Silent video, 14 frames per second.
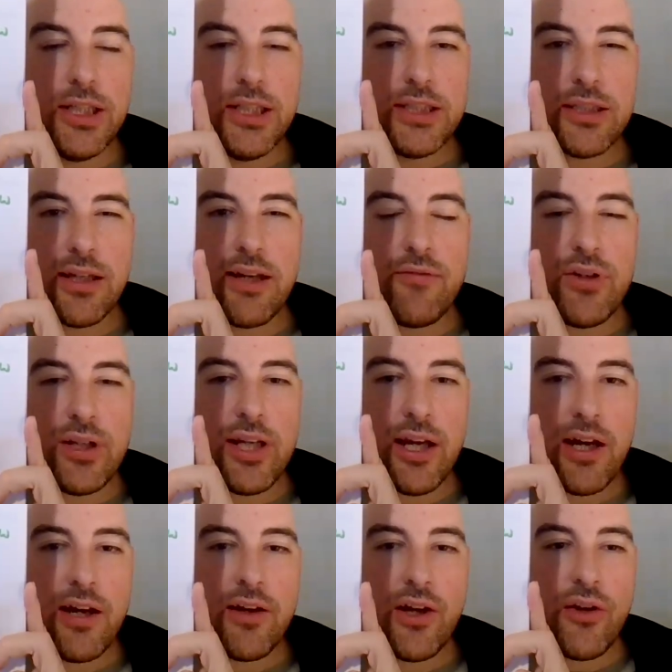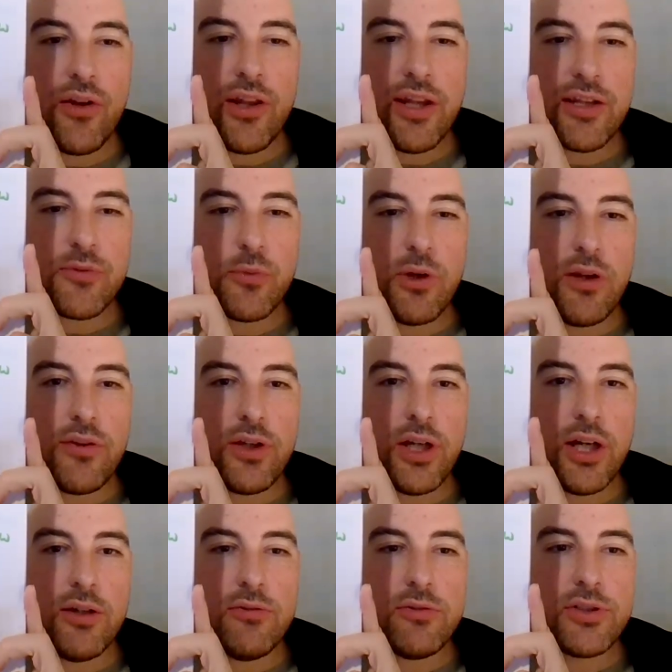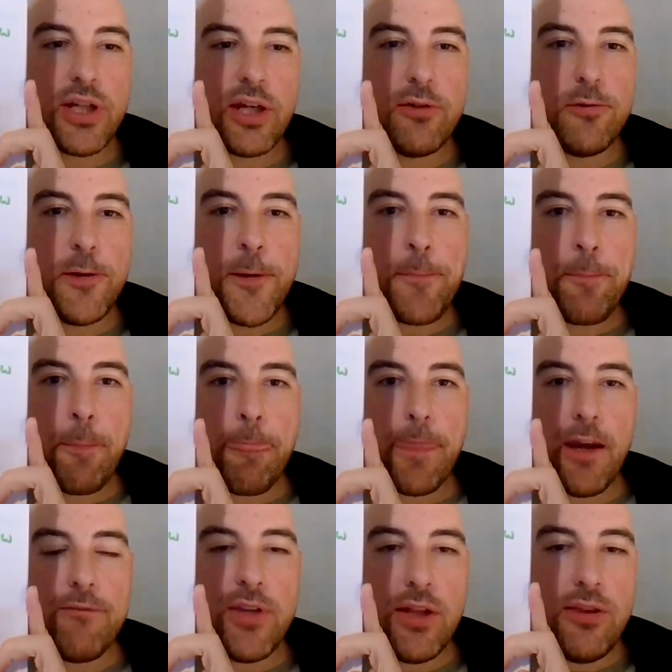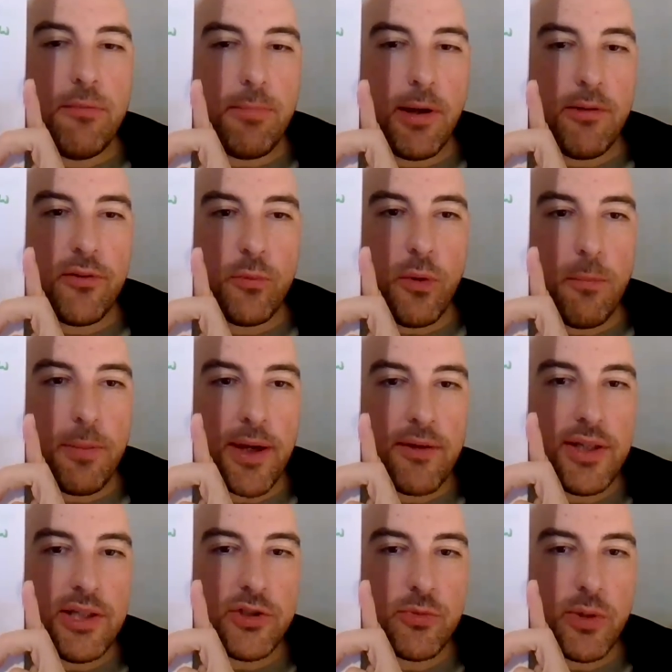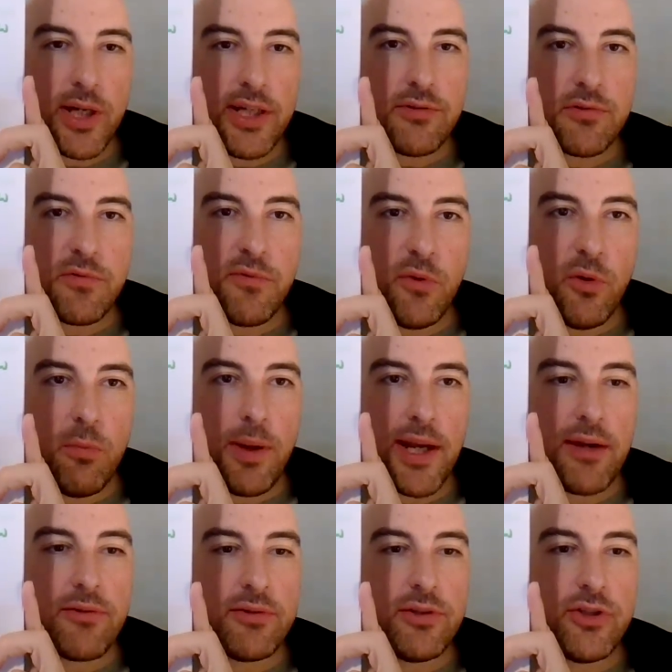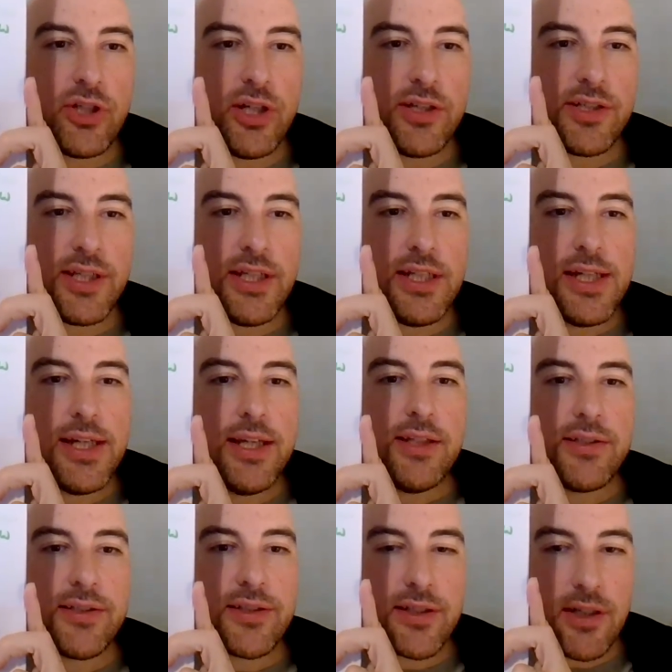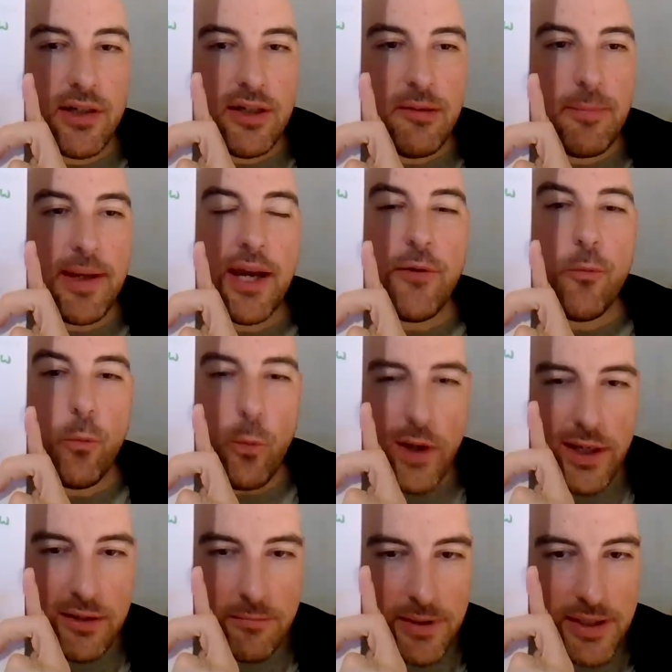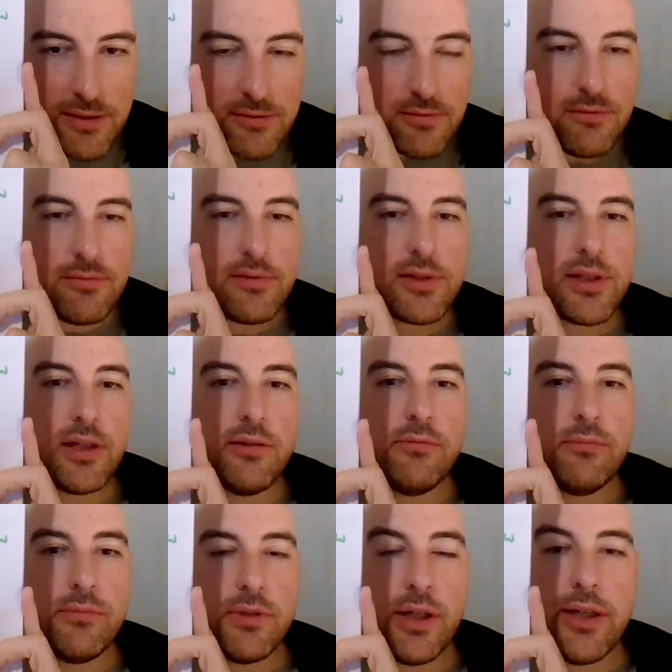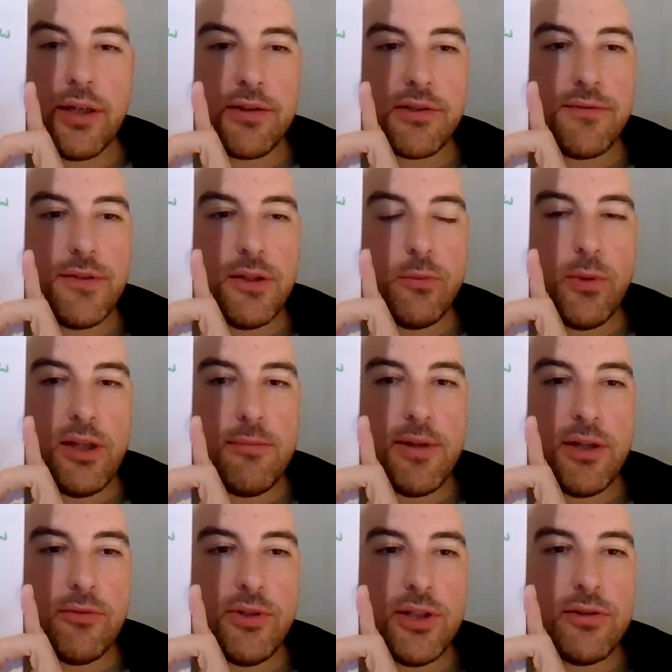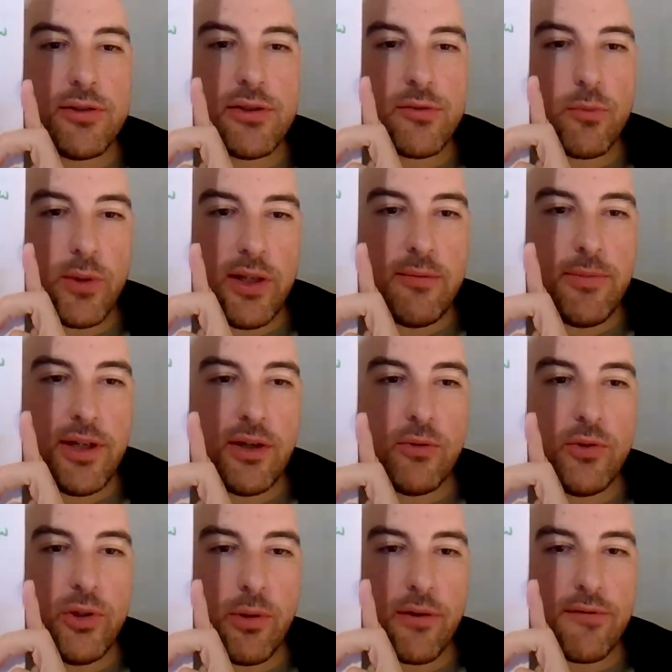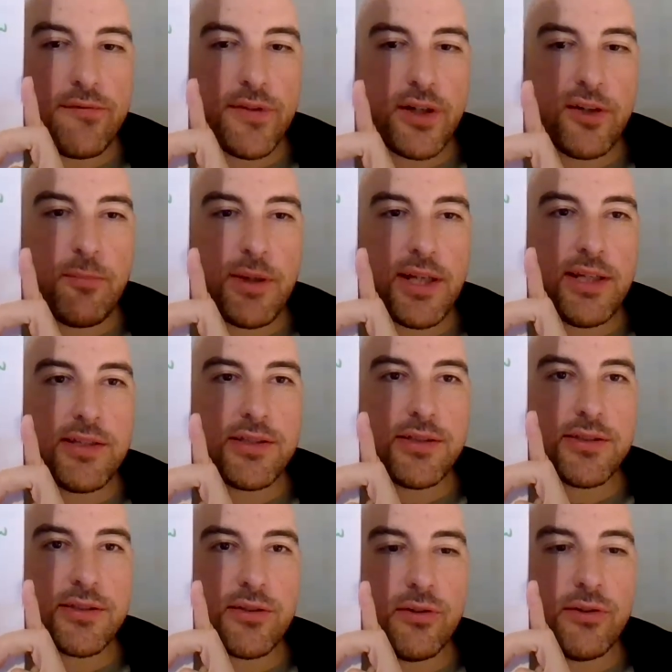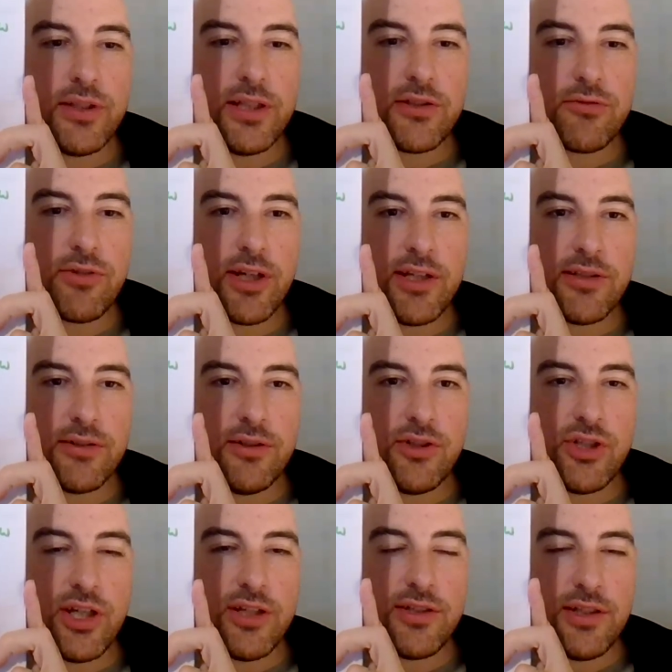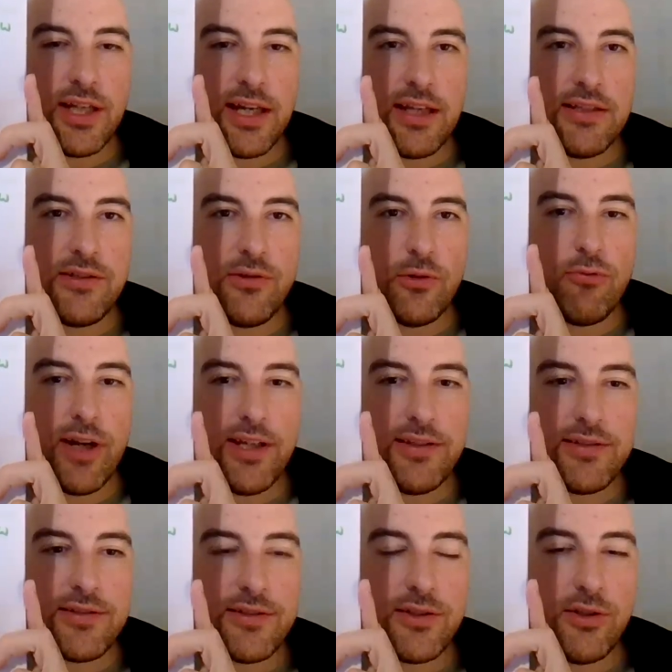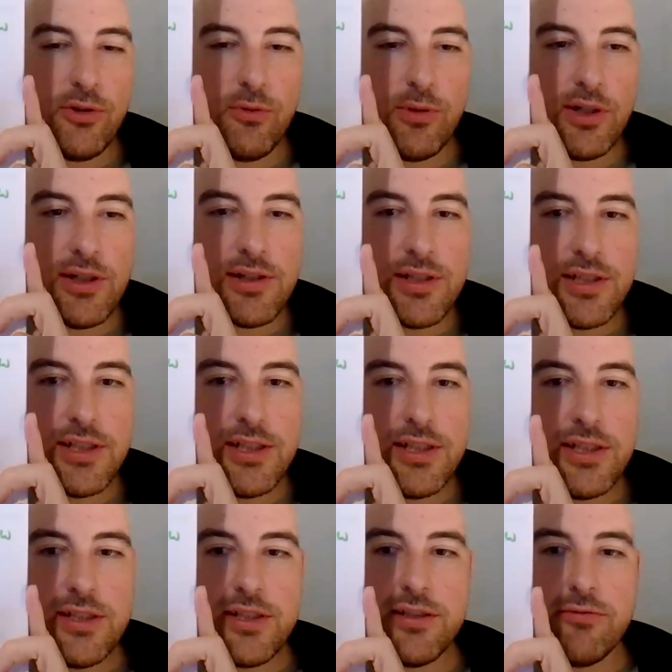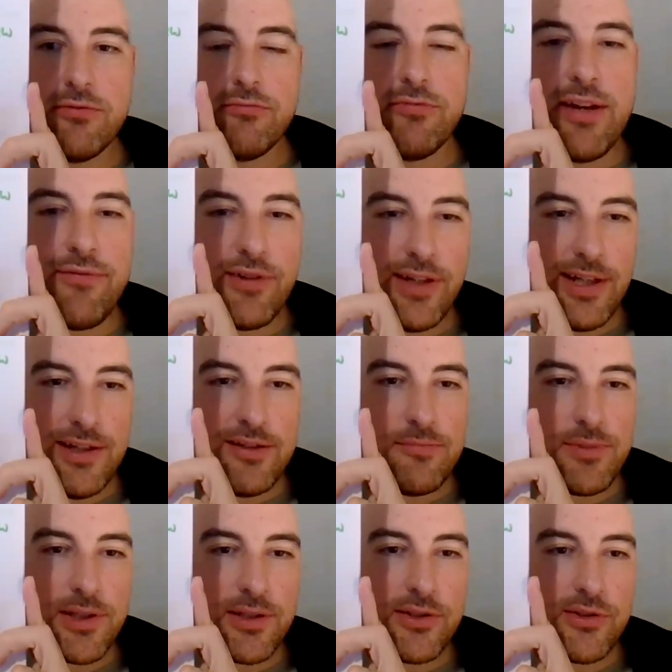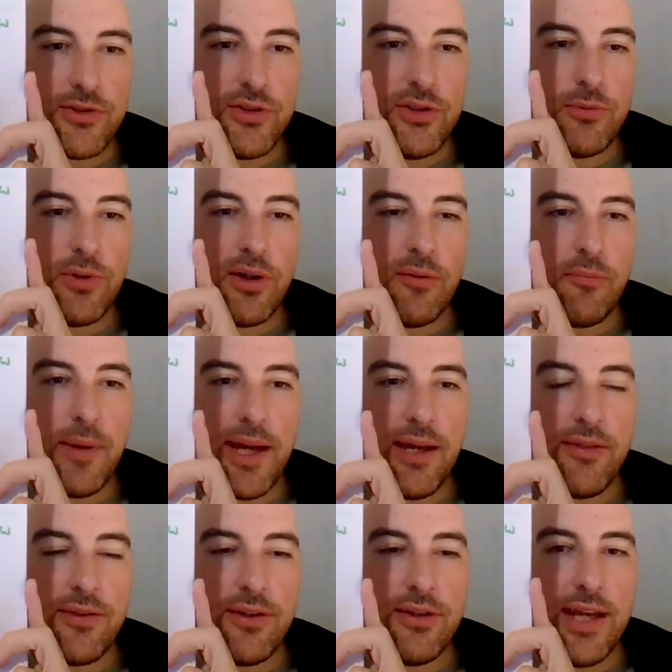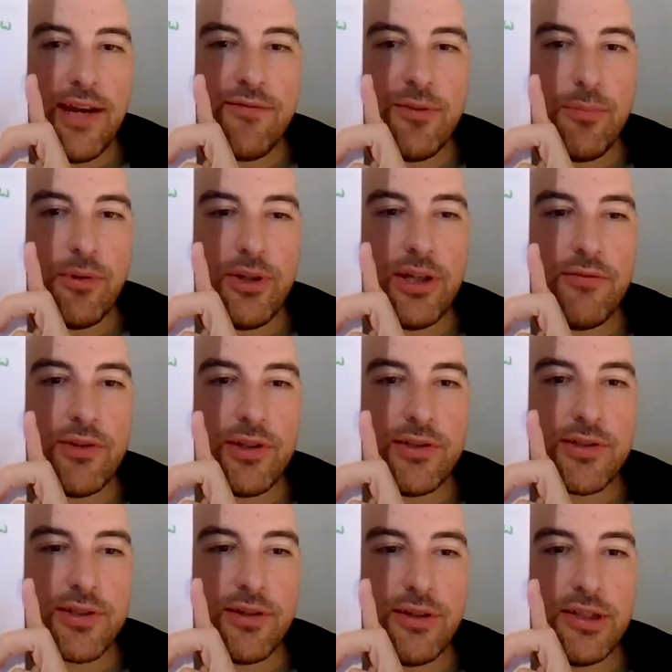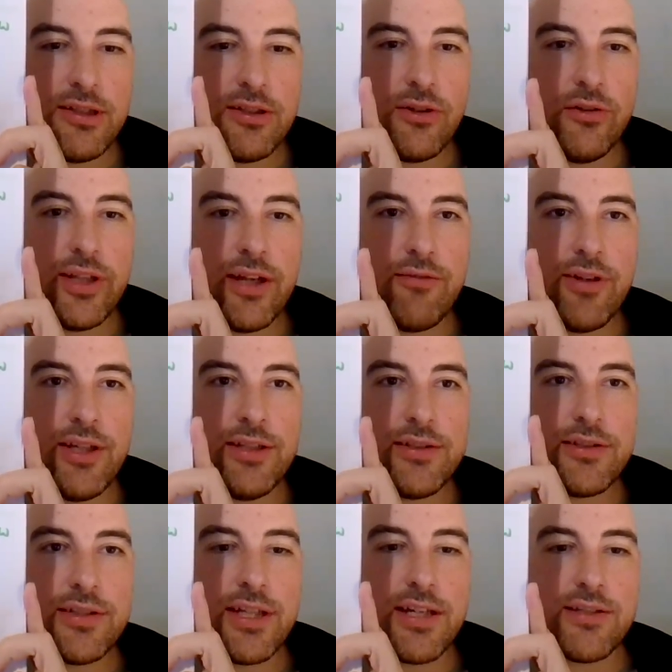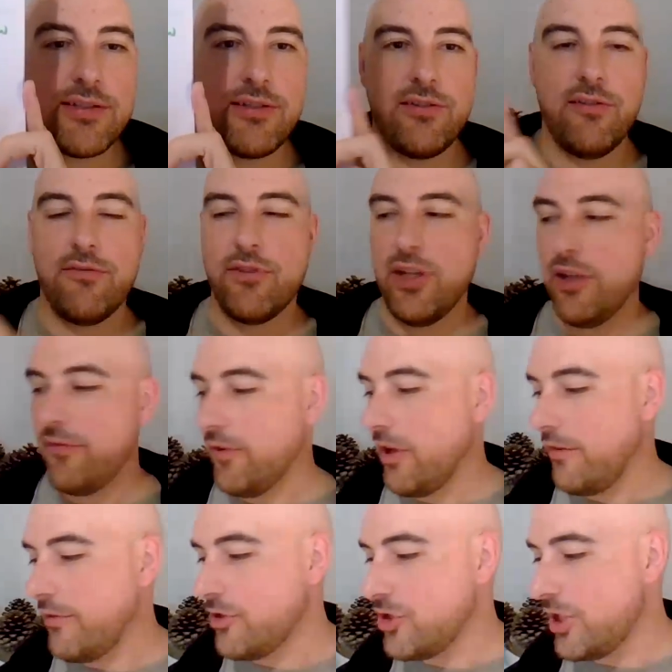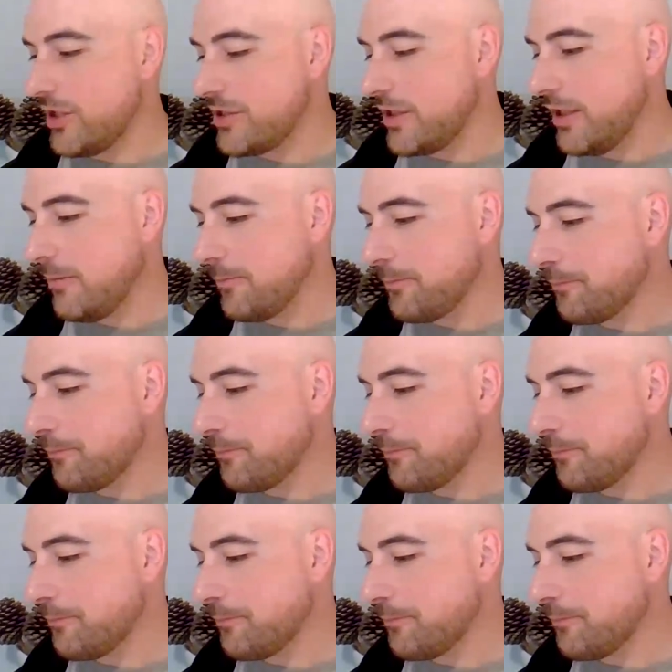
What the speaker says: So I think it's worth a go. So I've done them both as £1 each way, so it's £4 on the Jersey. Skybet and William Hill. So I know there's a few William Hill users. William Hill, you are five places on this race on the Jersey. That is your race to revel in, because you are better than everybody other than Sky on that race. So that's the 305, the Jersey.